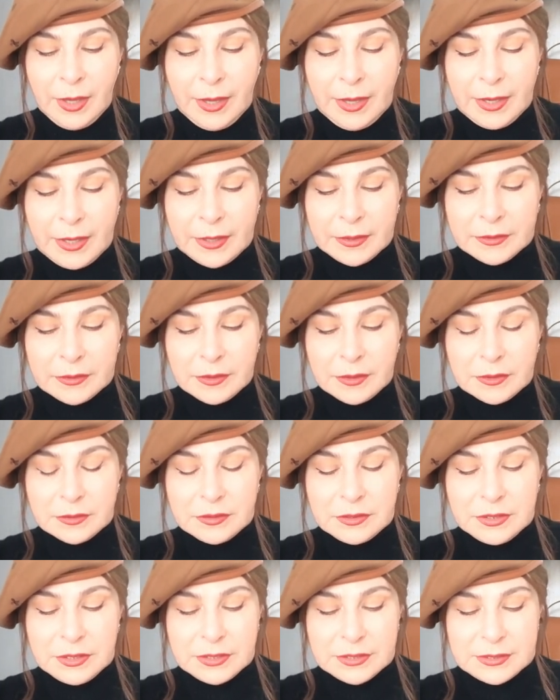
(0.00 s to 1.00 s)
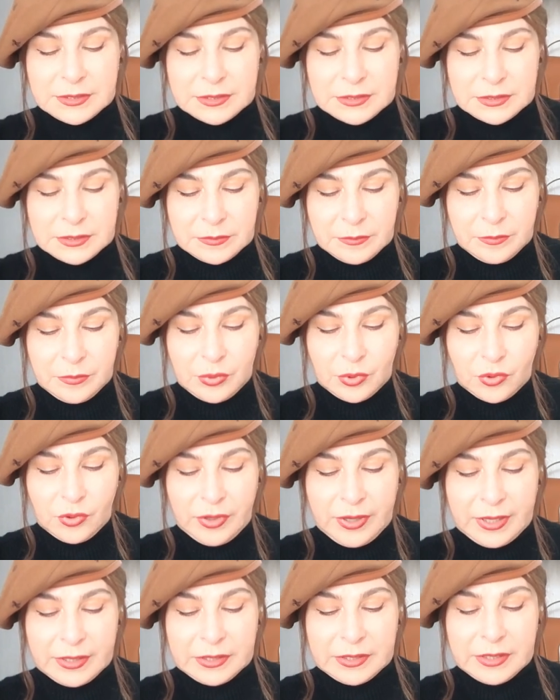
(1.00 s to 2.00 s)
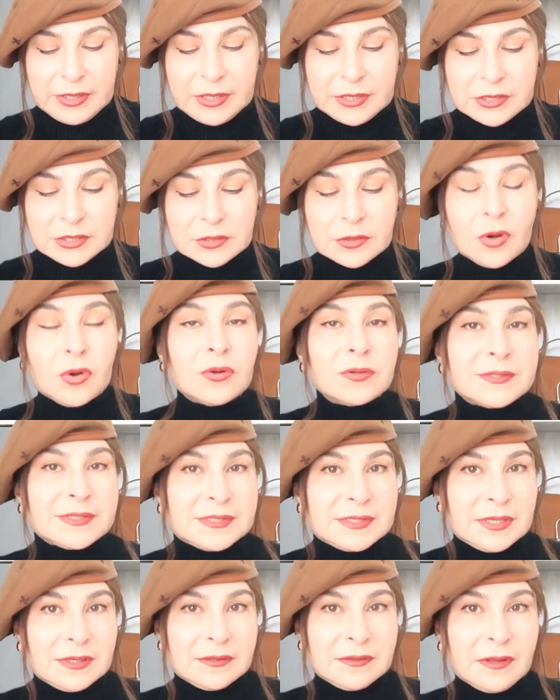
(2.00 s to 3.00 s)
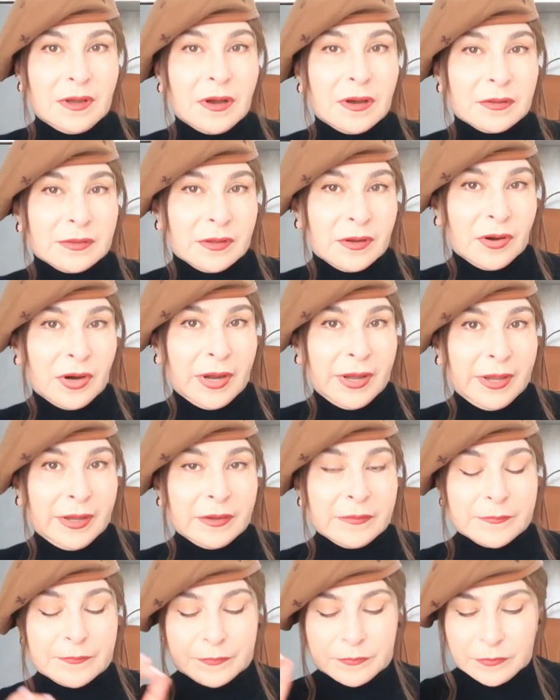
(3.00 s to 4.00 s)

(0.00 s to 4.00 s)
and this beret it's called saint honoré